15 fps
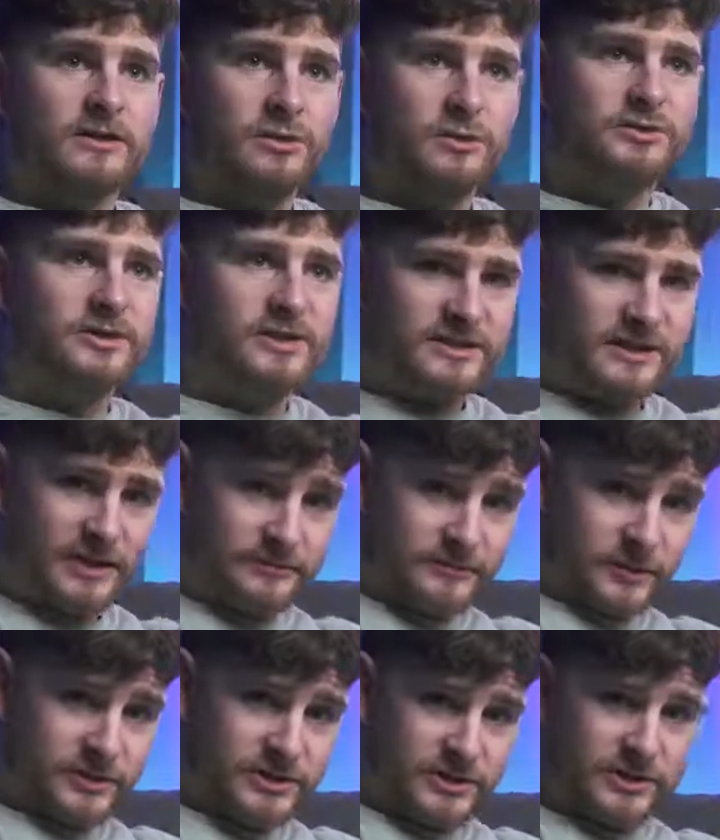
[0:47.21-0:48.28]
Using the same
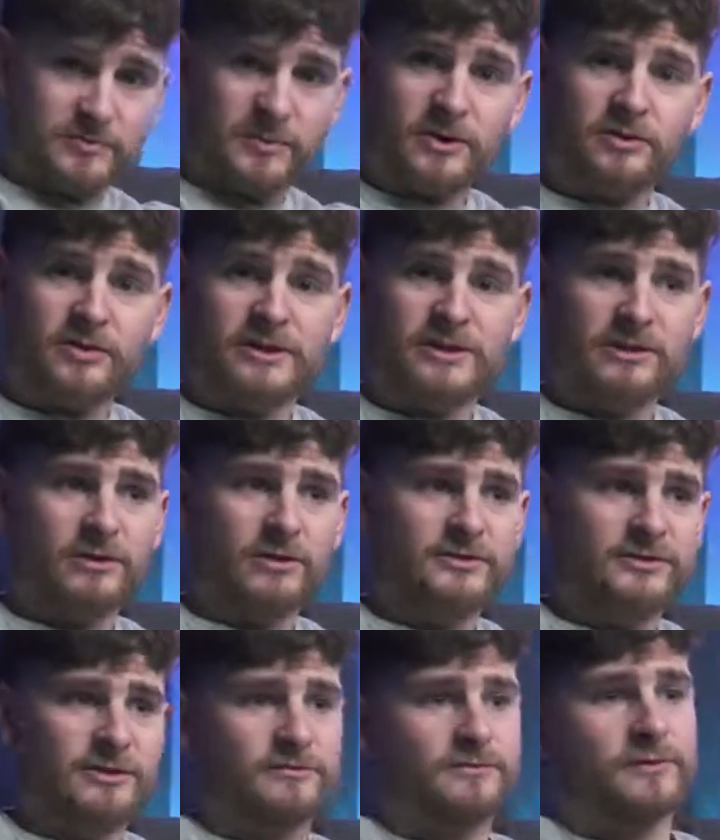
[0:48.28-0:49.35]
footage, but creating
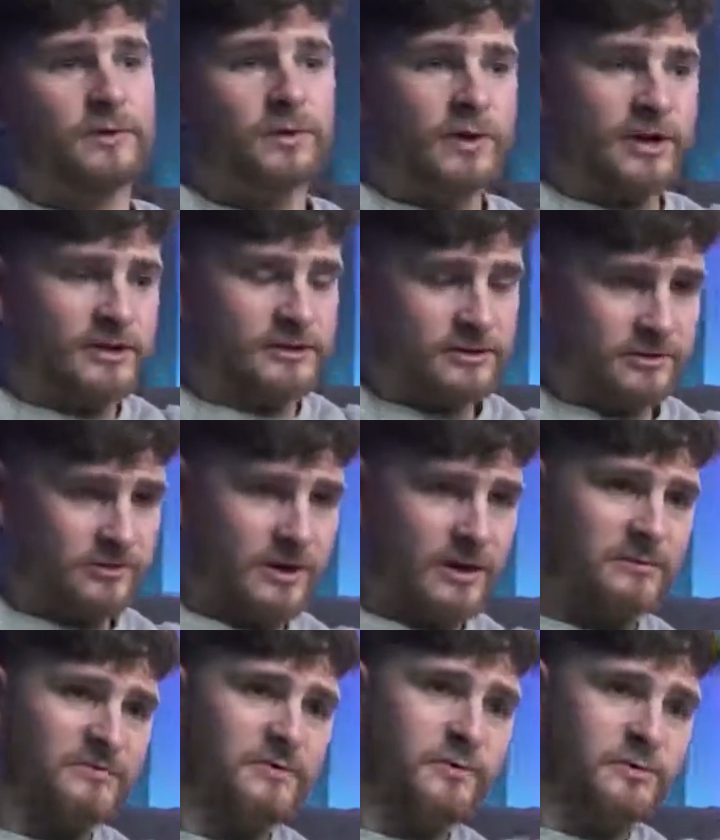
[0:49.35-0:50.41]
content for
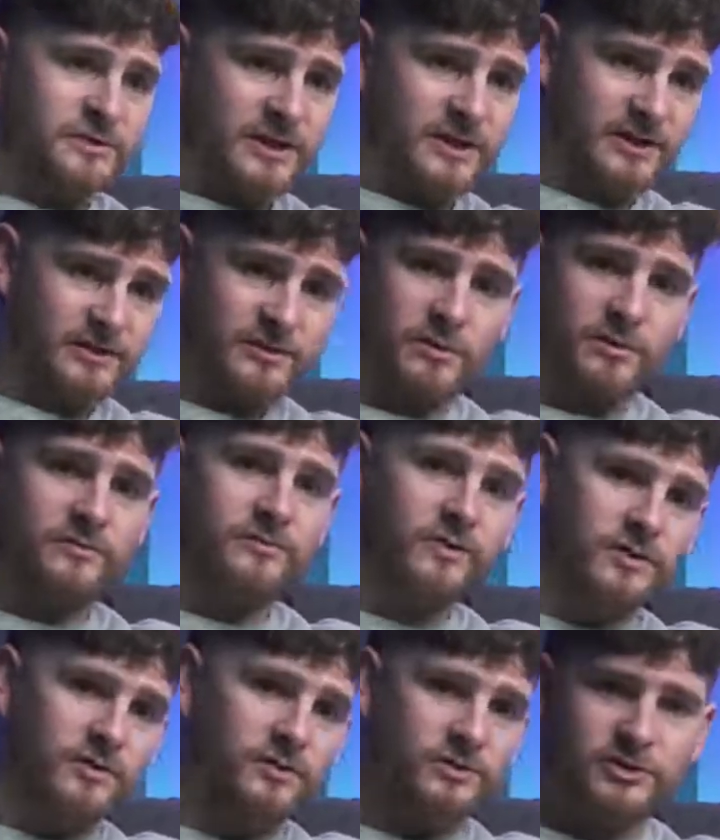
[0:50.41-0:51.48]
Instagram, for TikTok, for
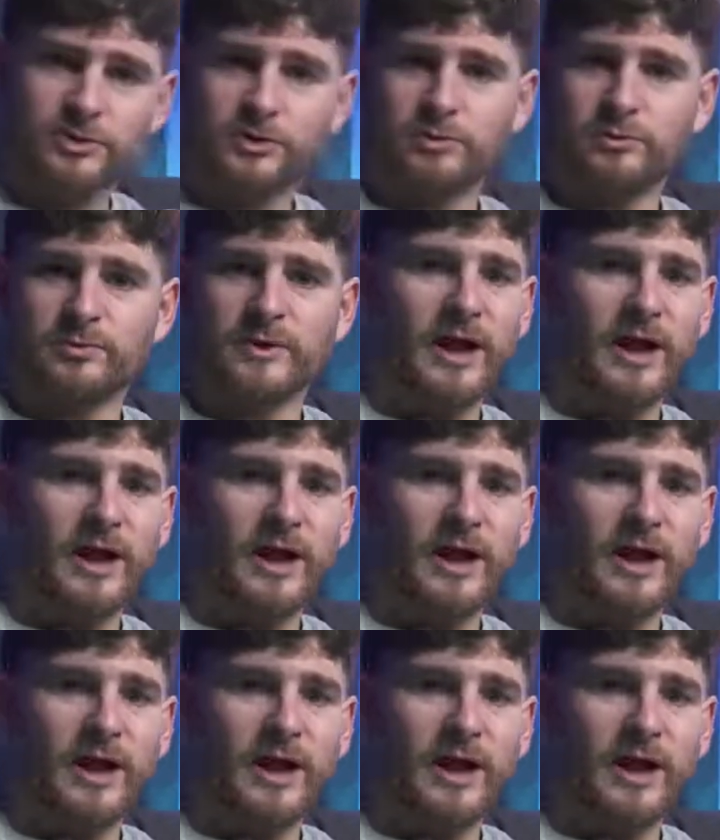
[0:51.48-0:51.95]
YouTube,